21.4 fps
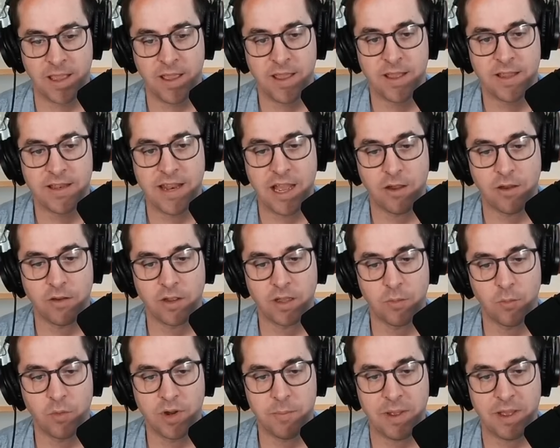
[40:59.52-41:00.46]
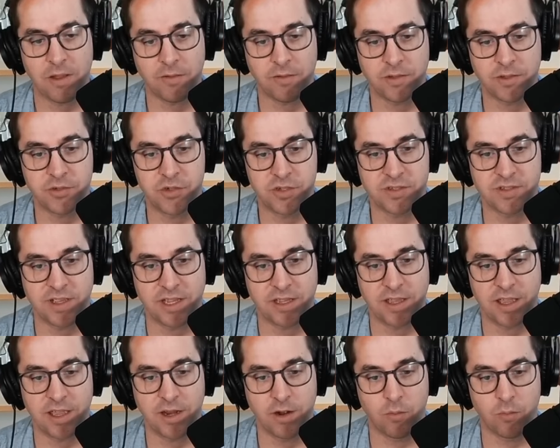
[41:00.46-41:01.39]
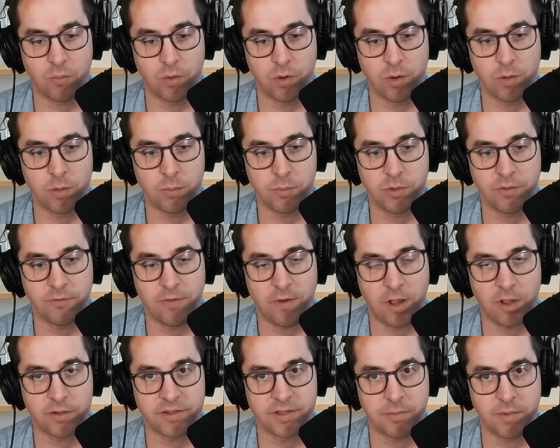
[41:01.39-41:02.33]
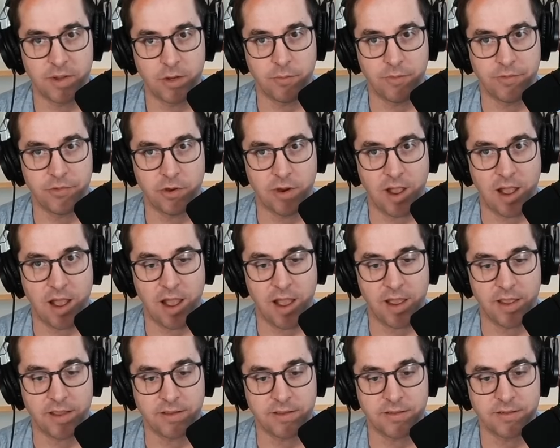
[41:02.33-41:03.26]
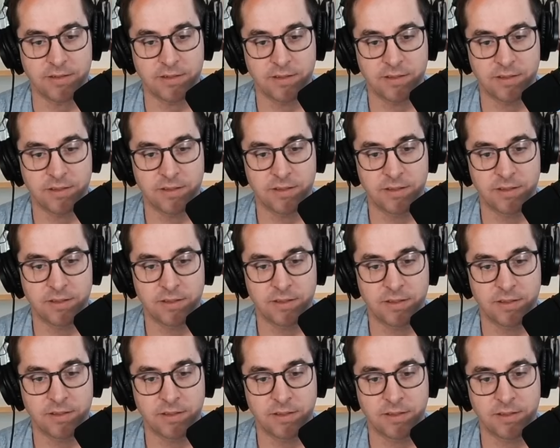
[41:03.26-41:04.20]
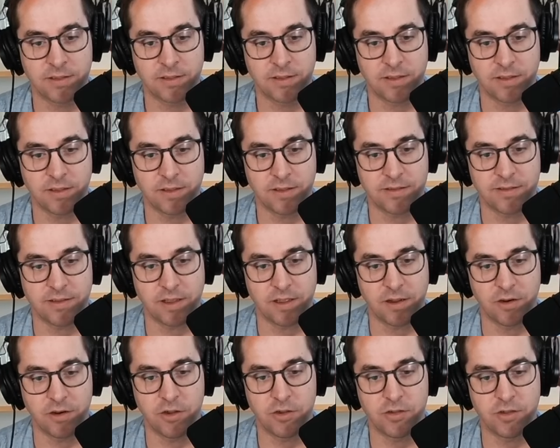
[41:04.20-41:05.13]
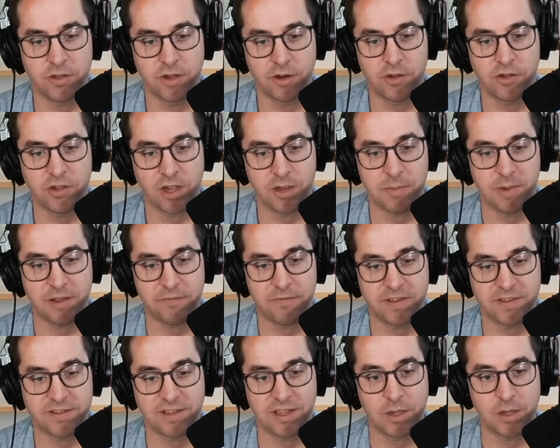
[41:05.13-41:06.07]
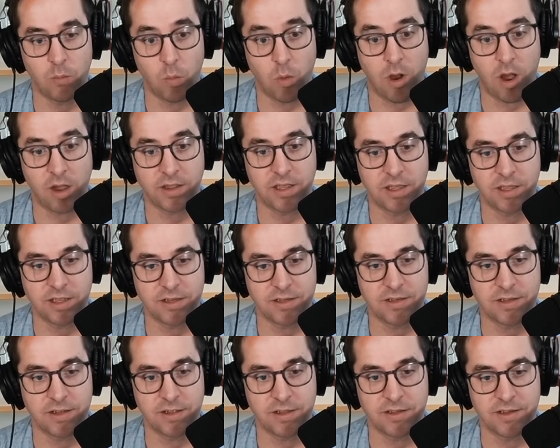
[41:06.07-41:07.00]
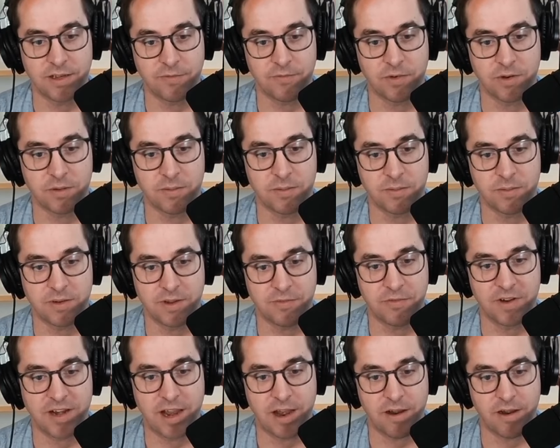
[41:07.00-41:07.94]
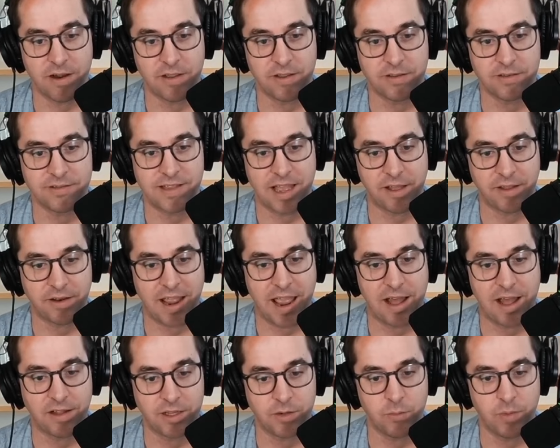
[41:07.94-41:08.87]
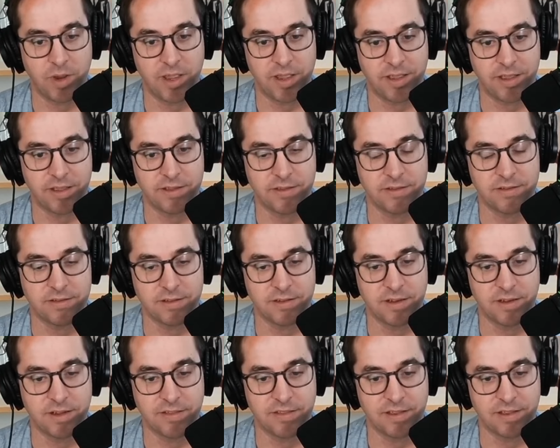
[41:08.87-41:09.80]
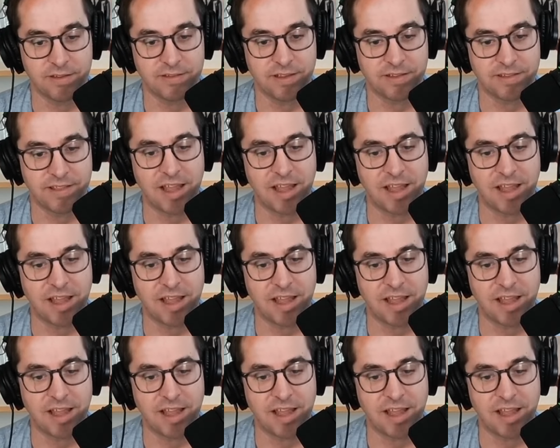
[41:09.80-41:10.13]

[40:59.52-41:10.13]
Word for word: now what about just like in a room you follow somebody your eyes? are you are you talking about physically walking into different different areas, down alleyways and, and things like that?